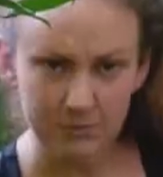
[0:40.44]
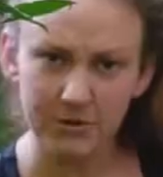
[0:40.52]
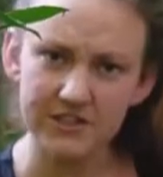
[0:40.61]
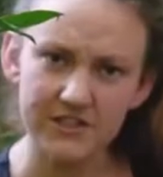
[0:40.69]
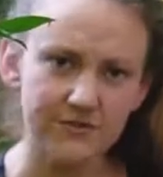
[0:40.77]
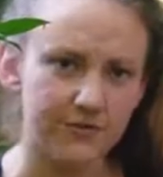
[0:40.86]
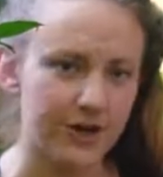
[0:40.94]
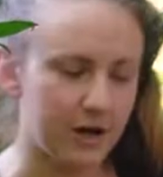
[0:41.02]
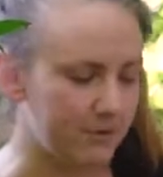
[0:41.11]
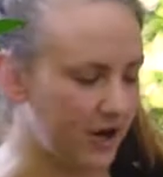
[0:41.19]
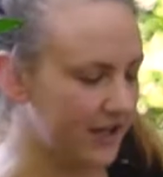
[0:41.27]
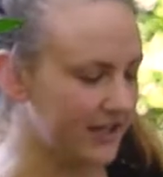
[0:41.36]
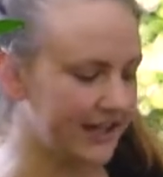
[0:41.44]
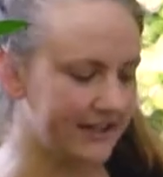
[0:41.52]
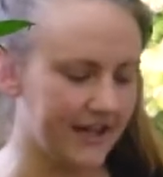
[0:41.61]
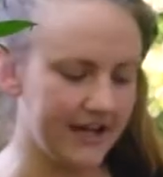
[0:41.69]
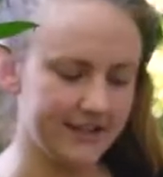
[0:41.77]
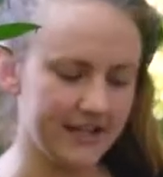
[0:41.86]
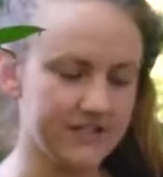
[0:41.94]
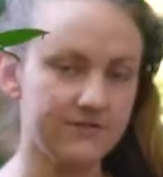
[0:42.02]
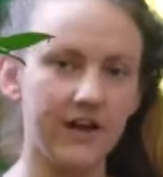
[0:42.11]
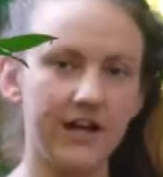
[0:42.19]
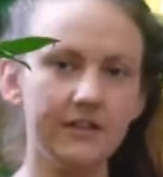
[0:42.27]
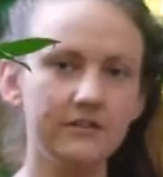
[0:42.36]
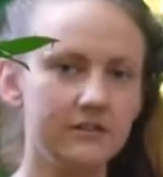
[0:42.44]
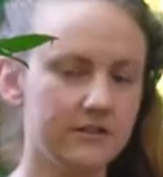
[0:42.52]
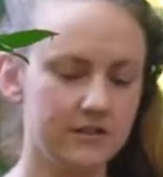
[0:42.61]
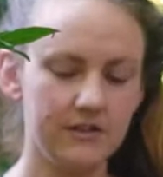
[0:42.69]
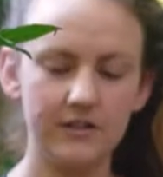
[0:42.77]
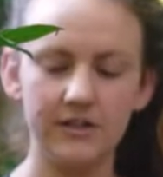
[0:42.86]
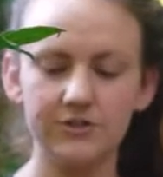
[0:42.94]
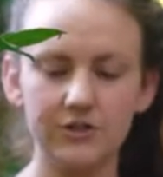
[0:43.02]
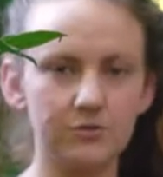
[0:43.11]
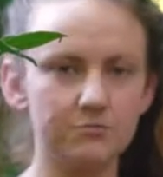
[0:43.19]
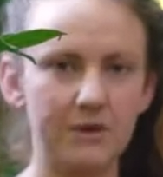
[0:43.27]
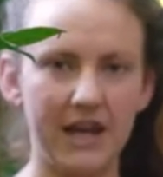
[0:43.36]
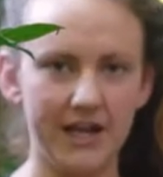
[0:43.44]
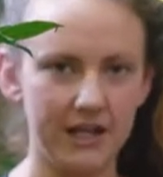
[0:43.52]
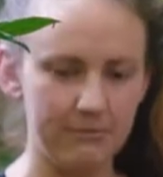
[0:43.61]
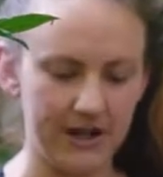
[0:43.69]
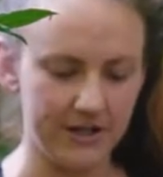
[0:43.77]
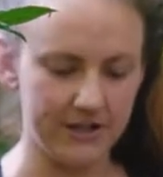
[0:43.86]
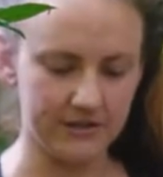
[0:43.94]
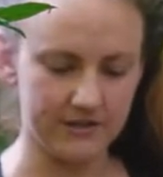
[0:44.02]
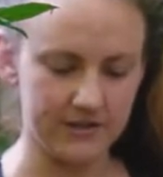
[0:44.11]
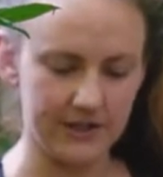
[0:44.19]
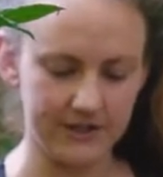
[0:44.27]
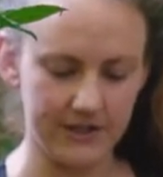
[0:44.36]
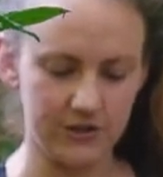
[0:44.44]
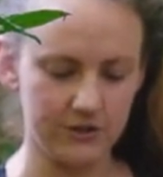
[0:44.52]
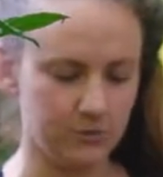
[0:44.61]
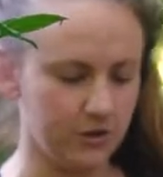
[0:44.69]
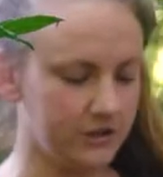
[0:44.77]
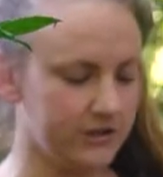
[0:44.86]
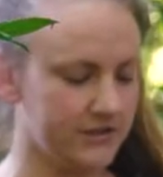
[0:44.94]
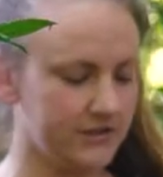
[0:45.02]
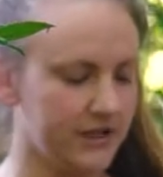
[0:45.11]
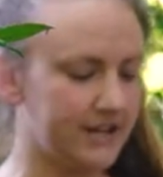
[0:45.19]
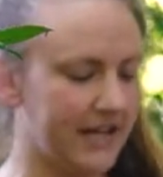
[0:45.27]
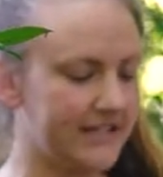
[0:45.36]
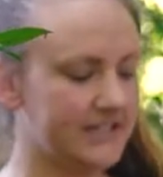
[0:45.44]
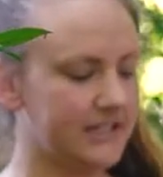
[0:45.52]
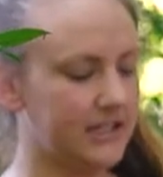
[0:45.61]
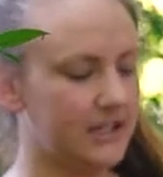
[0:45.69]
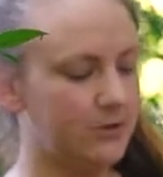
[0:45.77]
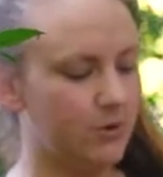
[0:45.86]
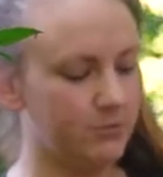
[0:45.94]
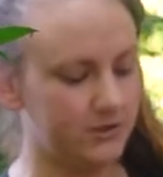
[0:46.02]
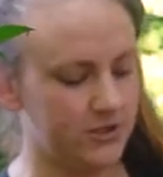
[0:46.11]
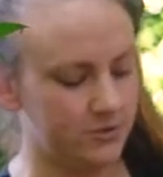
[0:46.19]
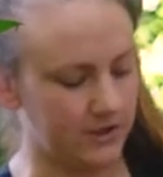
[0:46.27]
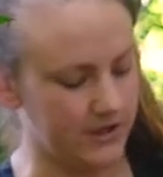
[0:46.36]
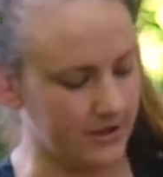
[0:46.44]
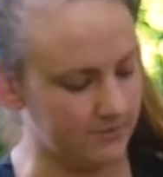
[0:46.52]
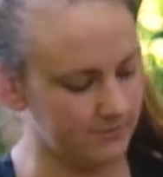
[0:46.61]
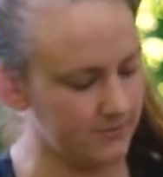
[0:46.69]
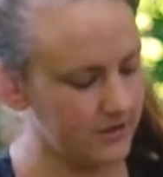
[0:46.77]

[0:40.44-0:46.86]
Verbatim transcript: he puts his foot up on it like that, that's fine. Don't panic about it, it's not the end of the world, but ideally he won't be doing that.